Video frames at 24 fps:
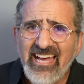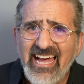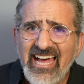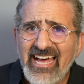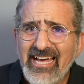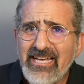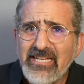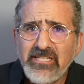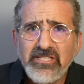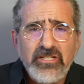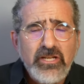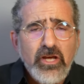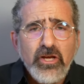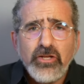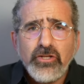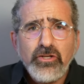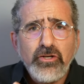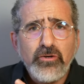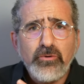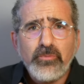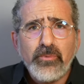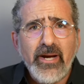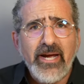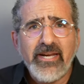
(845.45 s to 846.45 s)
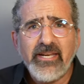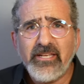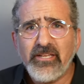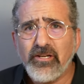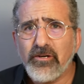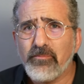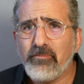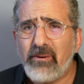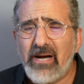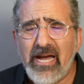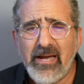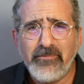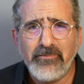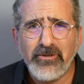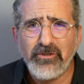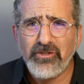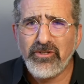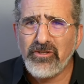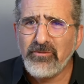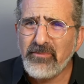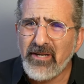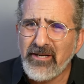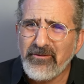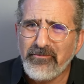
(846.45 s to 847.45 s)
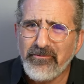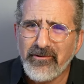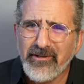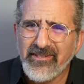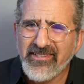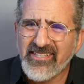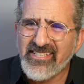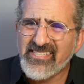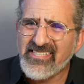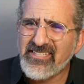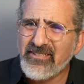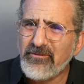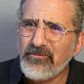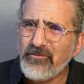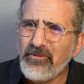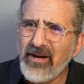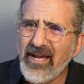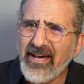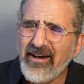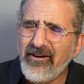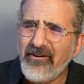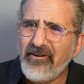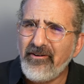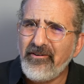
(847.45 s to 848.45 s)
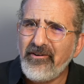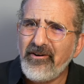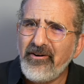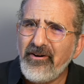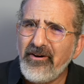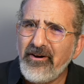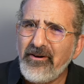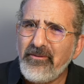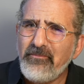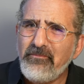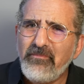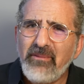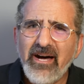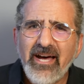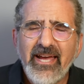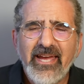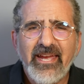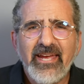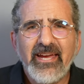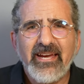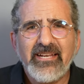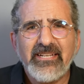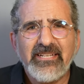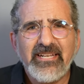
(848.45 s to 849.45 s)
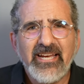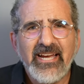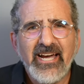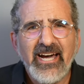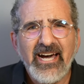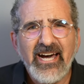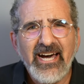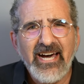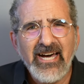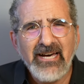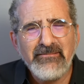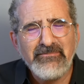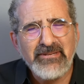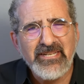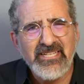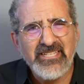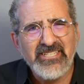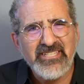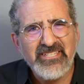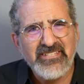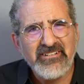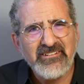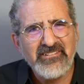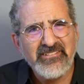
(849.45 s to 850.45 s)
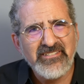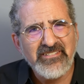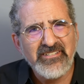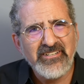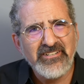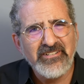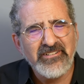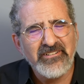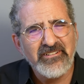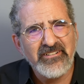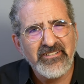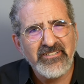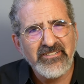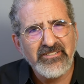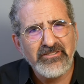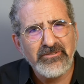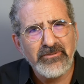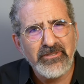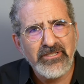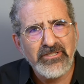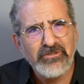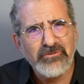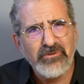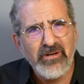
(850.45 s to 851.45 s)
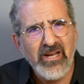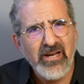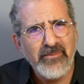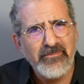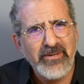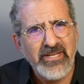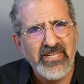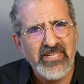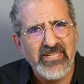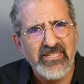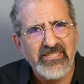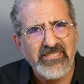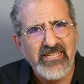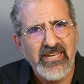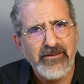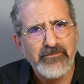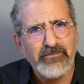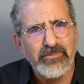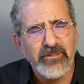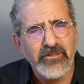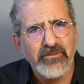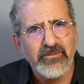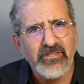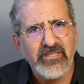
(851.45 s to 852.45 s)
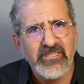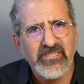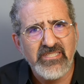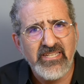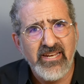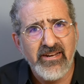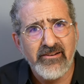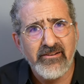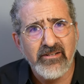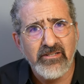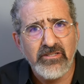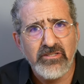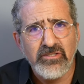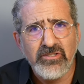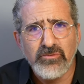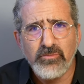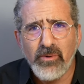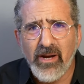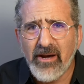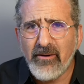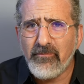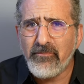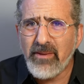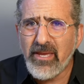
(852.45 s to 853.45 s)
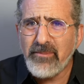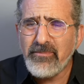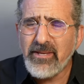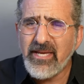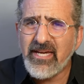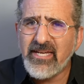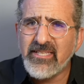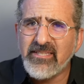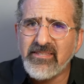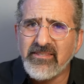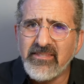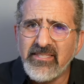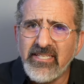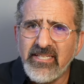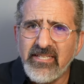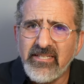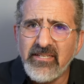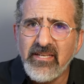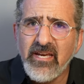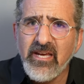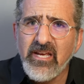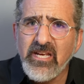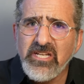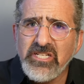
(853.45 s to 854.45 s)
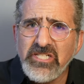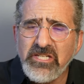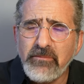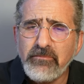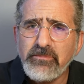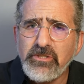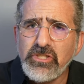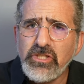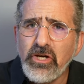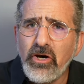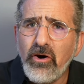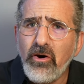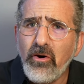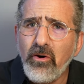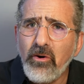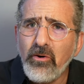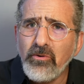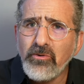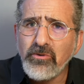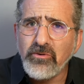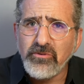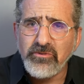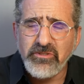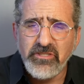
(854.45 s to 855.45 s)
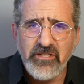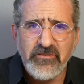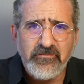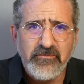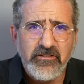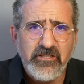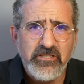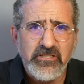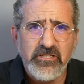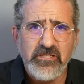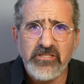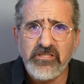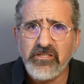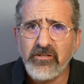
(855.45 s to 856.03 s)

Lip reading: As you're writing your Bible, you might realize that, wow, my comedy starts to turn into a dramedy as I build these characters. Wow, maybe I need some tonal differences.